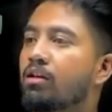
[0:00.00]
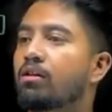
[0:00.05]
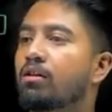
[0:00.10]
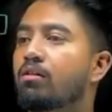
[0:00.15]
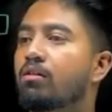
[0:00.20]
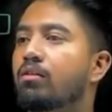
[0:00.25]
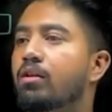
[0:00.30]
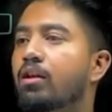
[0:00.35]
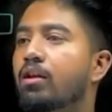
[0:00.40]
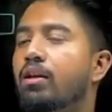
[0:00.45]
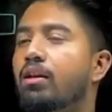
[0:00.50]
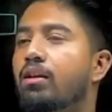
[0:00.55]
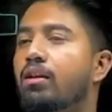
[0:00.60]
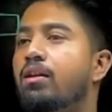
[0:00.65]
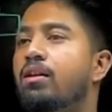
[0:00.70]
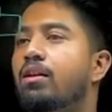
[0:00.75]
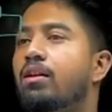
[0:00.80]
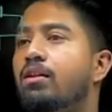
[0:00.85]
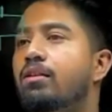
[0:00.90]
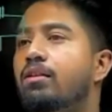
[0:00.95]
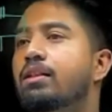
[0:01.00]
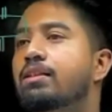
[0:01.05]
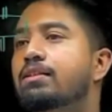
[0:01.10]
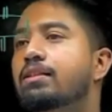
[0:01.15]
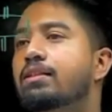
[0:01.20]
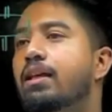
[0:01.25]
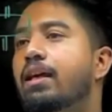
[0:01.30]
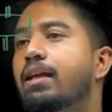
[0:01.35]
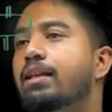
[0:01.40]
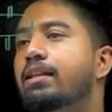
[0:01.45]
Okay, this
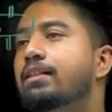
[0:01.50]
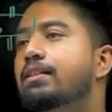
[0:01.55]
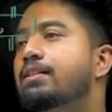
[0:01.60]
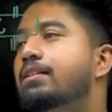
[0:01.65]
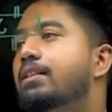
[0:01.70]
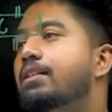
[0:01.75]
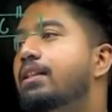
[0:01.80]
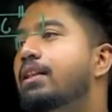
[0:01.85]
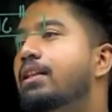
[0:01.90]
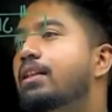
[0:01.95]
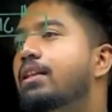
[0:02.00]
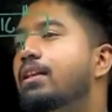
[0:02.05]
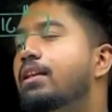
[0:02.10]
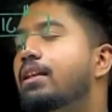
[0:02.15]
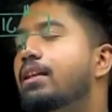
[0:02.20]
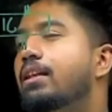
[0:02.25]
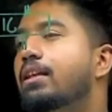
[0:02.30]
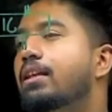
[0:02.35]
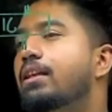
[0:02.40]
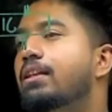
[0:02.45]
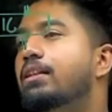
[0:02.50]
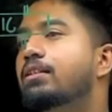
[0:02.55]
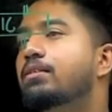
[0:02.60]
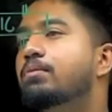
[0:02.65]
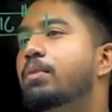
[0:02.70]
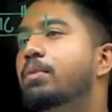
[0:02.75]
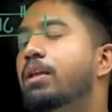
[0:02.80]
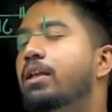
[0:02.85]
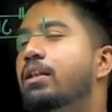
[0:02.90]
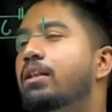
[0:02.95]
IC is
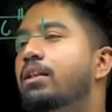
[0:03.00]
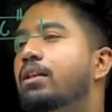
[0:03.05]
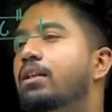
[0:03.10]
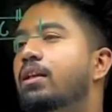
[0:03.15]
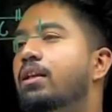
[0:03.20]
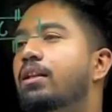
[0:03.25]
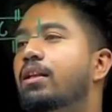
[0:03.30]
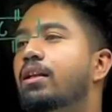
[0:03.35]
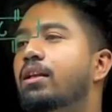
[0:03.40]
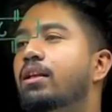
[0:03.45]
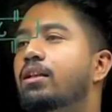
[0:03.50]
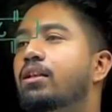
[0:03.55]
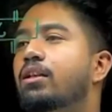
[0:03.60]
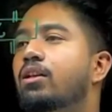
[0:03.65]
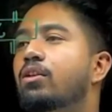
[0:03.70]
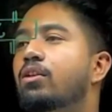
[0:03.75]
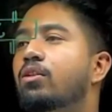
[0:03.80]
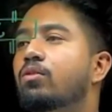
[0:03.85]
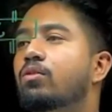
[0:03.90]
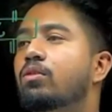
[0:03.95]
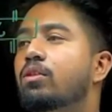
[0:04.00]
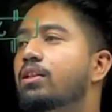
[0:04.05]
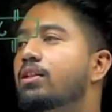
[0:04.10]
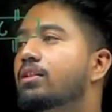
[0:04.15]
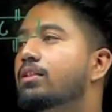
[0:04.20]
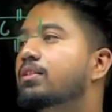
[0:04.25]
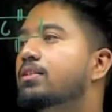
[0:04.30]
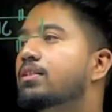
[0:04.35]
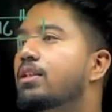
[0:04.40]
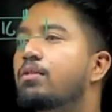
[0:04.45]
being connected to
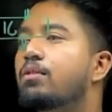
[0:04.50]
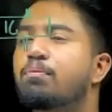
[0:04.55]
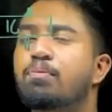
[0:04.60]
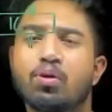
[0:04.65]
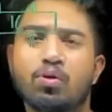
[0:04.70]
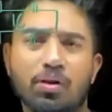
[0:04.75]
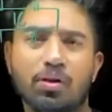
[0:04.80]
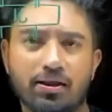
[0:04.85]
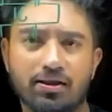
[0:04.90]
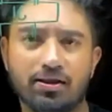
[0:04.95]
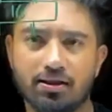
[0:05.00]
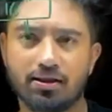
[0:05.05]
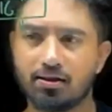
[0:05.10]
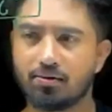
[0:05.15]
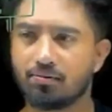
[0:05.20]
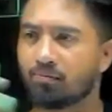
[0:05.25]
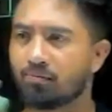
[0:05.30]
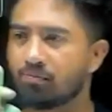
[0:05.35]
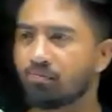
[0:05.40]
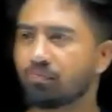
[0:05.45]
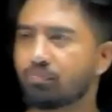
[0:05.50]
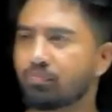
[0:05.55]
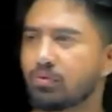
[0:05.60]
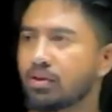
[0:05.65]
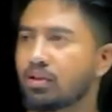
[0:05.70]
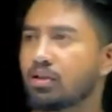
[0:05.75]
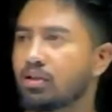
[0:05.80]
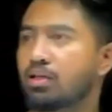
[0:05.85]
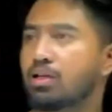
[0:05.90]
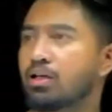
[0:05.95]
this CPU. Let's say.
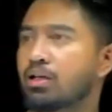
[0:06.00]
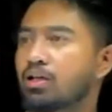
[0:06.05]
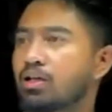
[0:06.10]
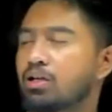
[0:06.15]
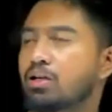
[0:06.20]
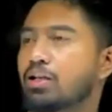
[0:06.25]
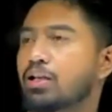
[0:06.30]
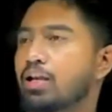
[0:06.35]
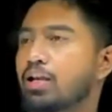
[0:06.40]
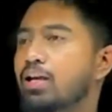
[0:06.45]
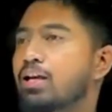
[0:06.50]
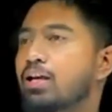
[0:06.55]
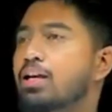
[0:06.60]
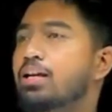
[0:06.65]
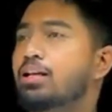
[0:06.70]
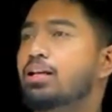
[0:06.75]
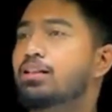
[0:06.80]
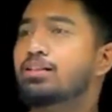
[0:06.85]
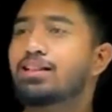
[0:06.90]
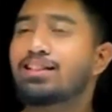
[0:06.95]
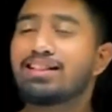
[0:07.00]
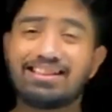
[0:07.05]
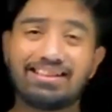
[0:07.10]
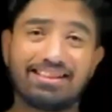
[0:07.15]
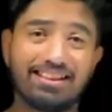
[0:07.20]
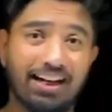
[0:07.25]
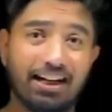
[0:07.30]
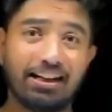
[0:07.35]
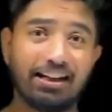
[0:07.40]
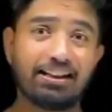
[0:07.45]
Okay, this
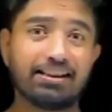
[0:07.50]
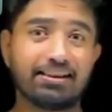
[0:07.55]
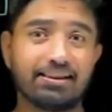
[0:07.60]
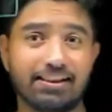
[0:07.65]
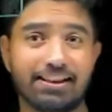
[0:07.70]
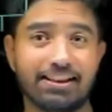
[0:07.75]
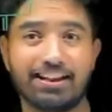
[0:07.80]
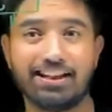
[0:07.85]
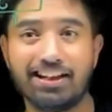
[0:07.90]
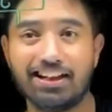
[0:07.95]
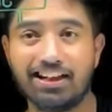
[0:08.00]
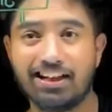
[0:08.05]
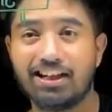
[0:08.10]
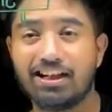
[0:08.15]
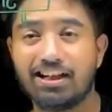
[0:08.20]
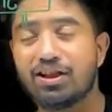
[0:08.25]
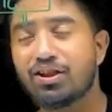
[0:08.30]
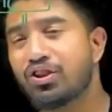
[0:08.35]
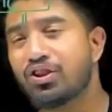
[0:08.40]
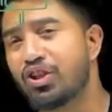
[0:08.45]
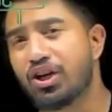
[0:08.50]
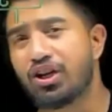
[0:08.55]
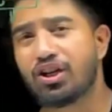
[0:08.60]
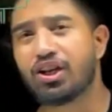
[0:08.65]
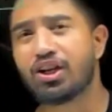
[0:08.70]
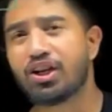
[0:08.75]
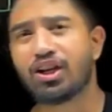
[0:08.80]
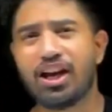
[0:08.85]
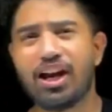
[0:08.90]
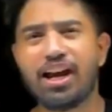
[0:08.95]
IC
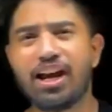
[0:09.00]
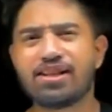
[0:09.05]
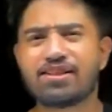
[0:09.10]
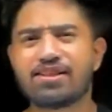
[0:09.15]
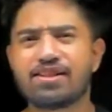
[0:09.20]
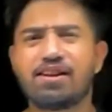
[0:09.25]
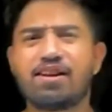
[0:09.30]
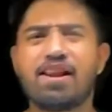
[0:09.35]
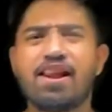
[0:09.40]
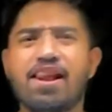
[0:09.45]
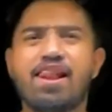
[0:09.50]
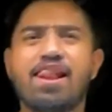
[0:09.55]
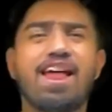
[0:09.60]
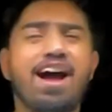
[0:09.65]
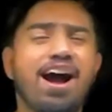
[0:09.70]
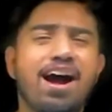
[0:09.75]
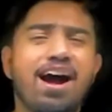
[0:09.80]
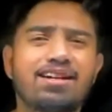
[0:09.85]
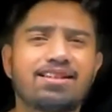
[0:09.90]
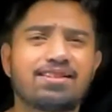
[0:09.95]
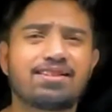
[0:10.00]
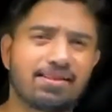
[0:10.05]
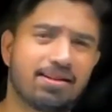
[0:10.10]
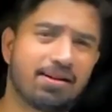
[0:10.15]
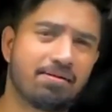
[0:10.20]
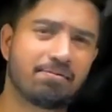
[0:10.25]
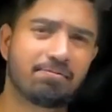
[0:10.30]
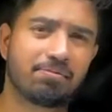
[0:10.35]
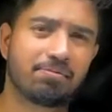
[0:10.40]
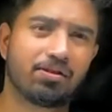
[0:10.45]
generates a large
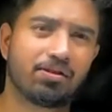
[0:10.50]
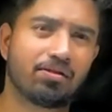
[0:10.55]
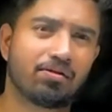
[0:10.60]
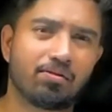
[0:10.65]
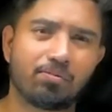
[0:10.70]
number.